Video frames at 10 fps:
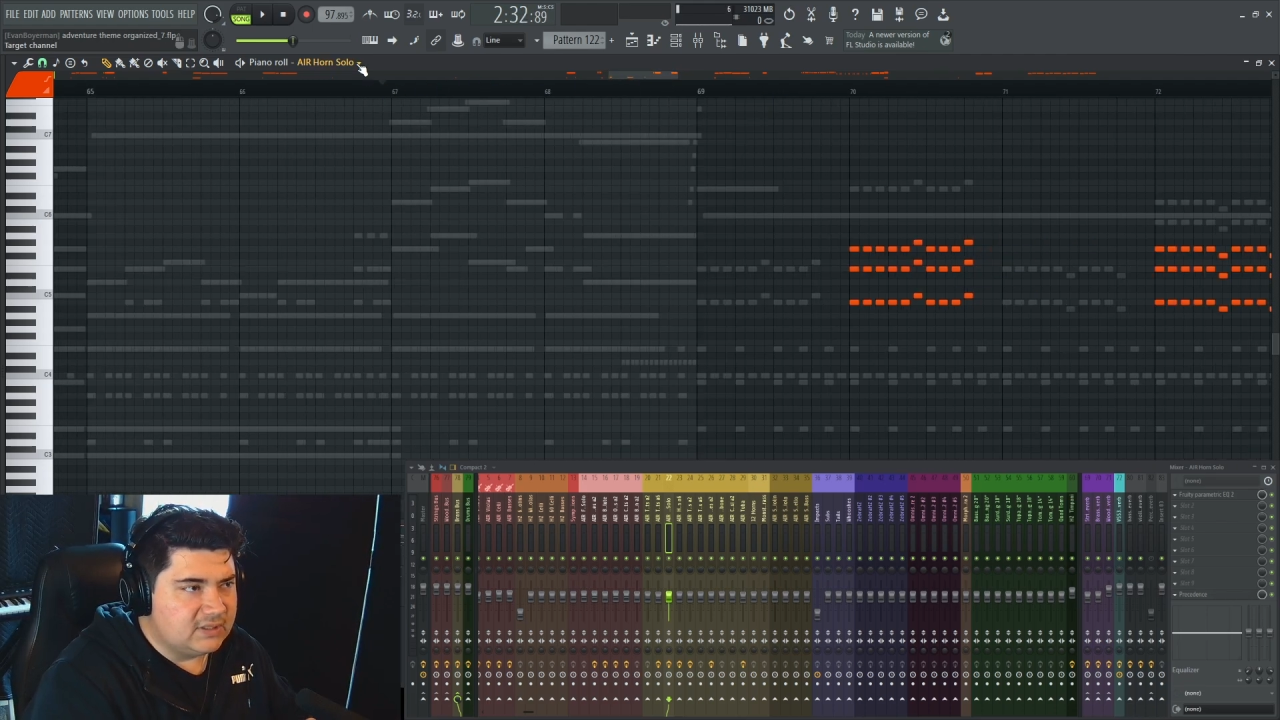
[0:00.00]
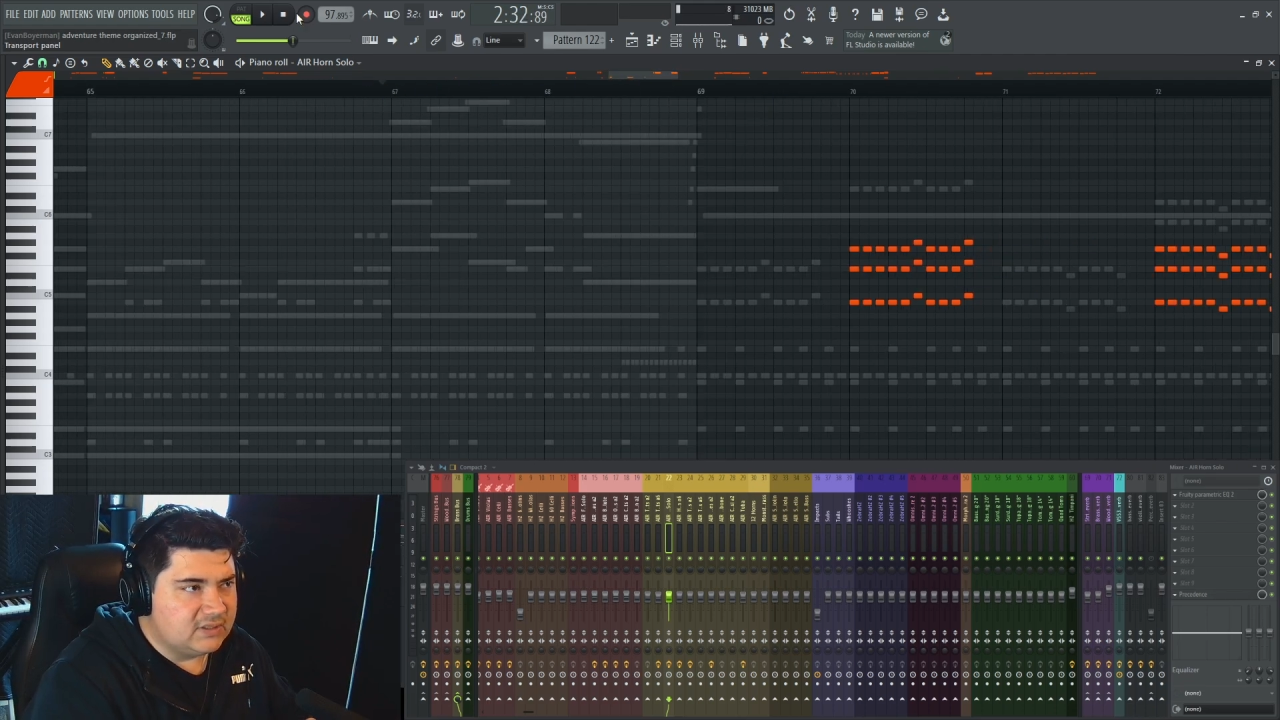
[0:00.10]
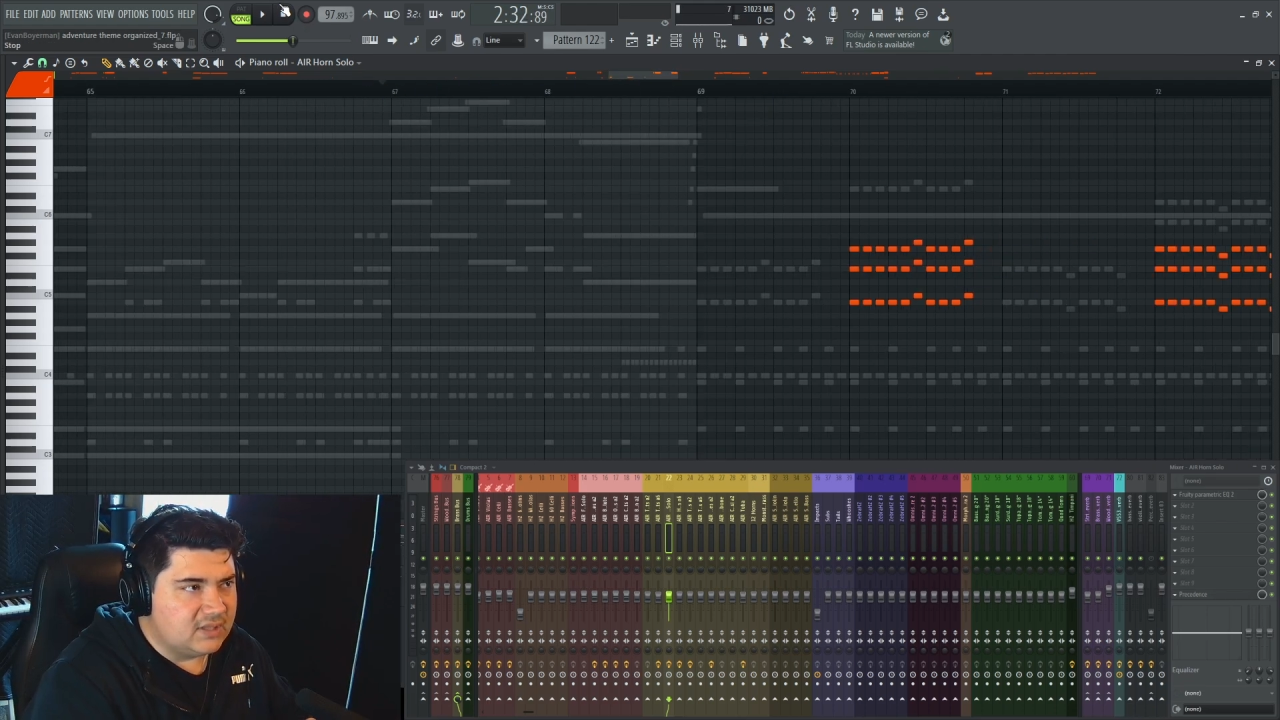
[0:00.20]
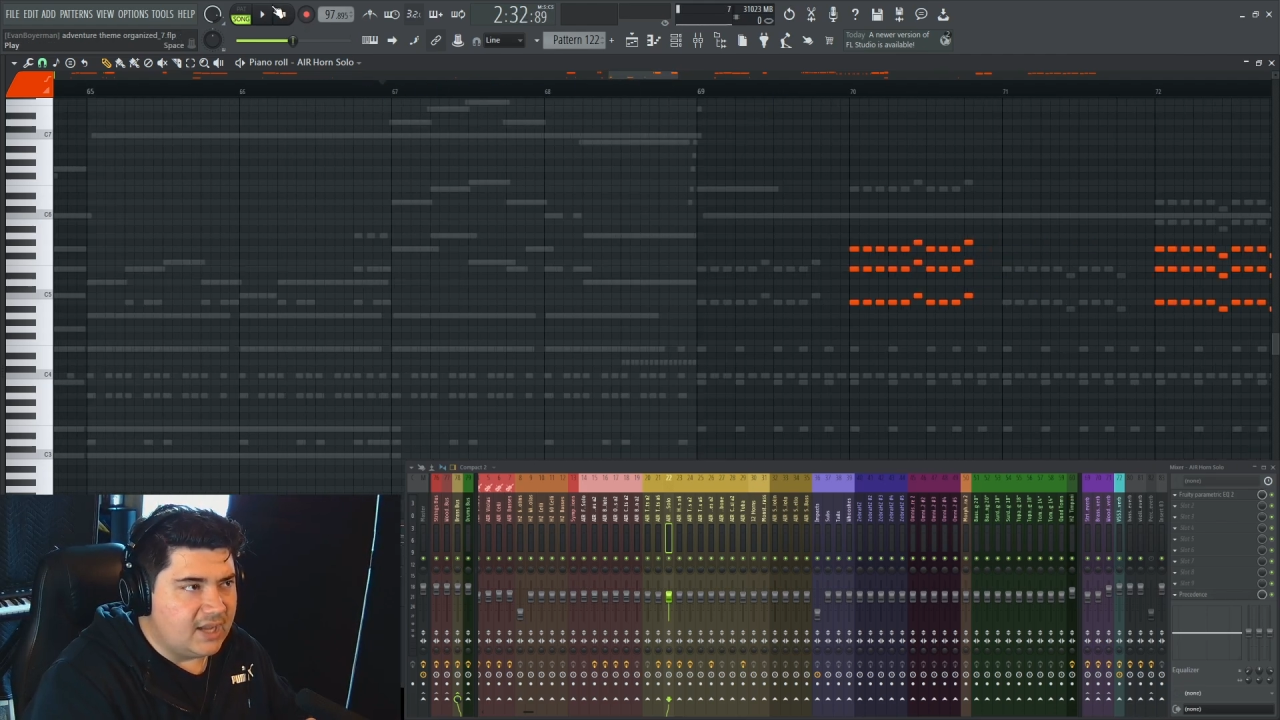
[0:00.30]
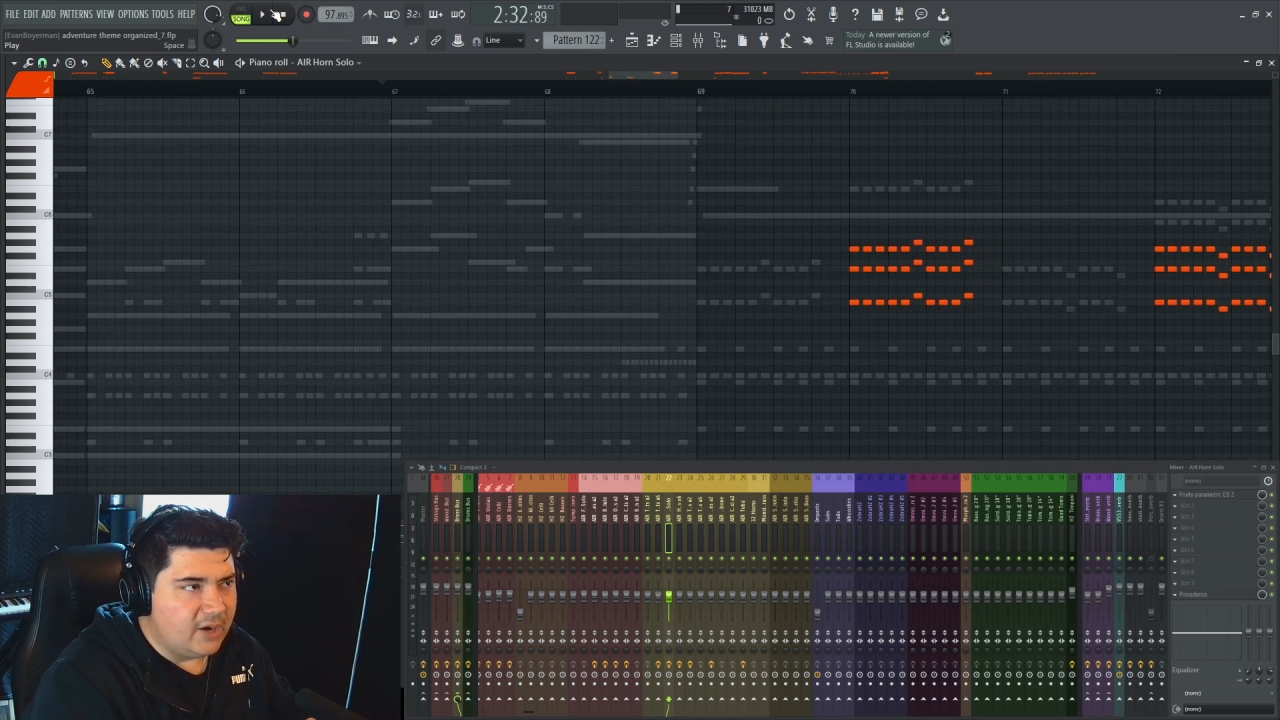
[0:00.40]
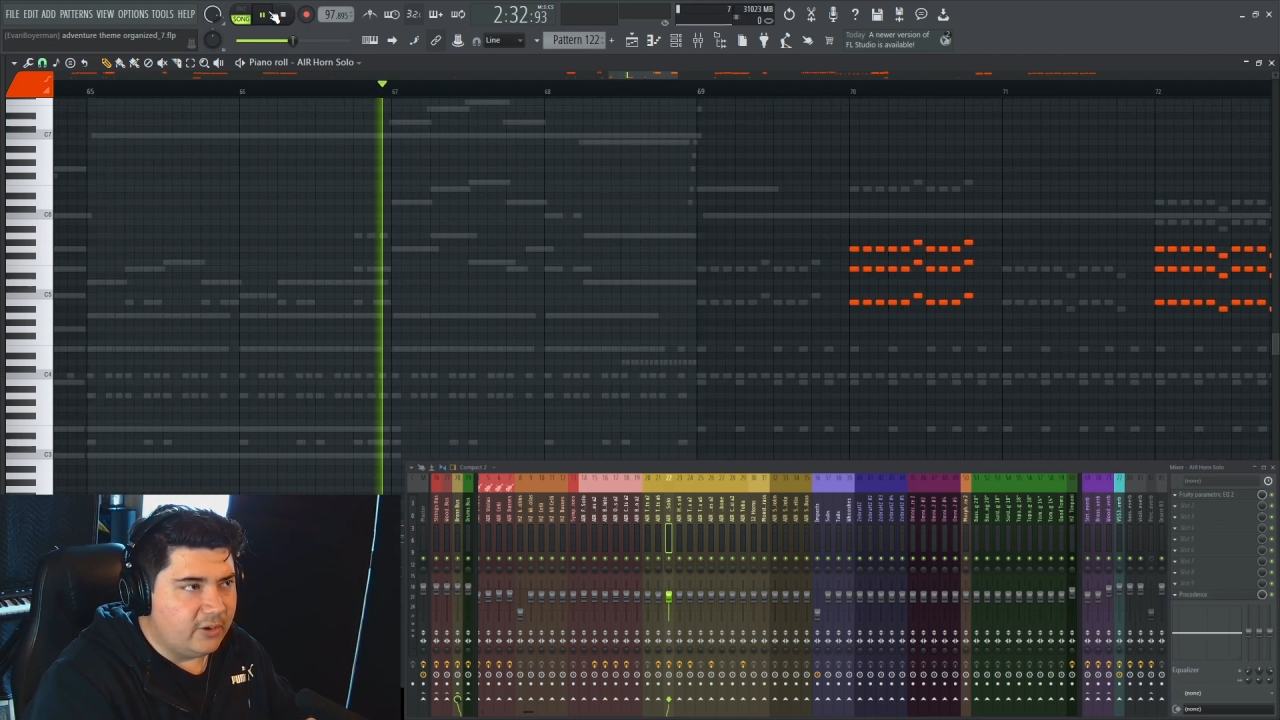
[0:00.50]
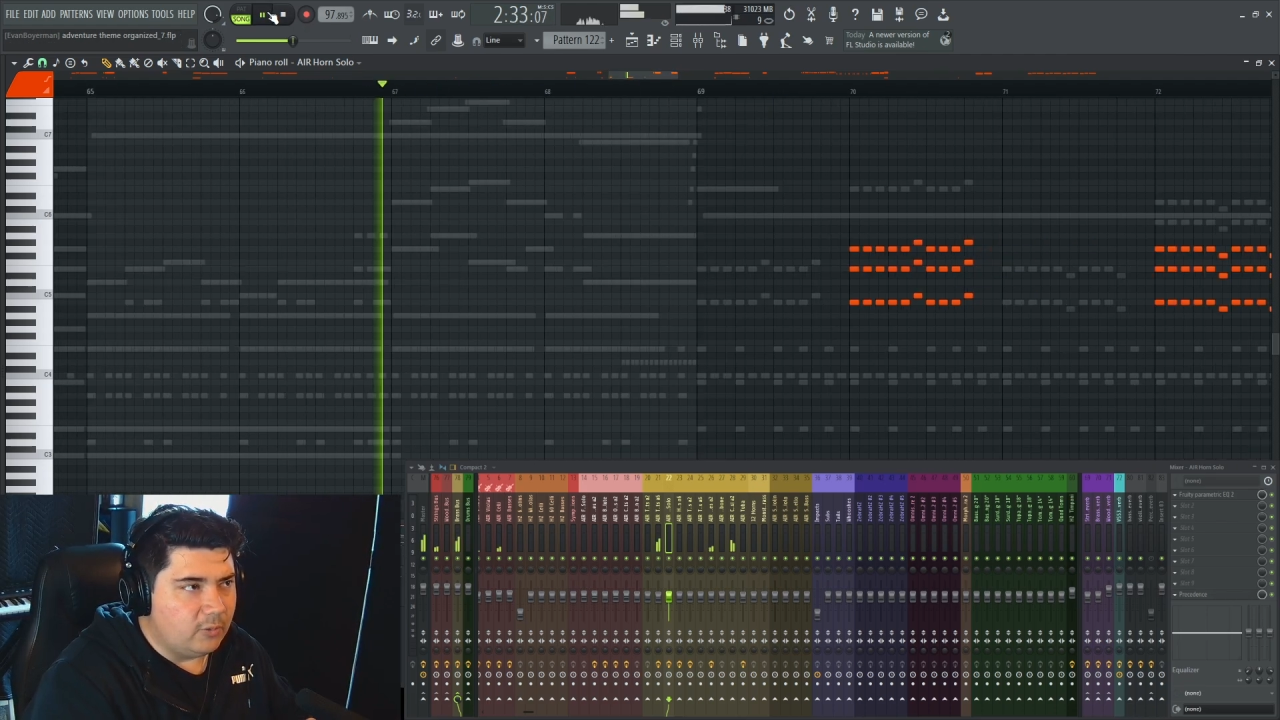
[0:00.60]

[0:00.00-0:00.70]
this is the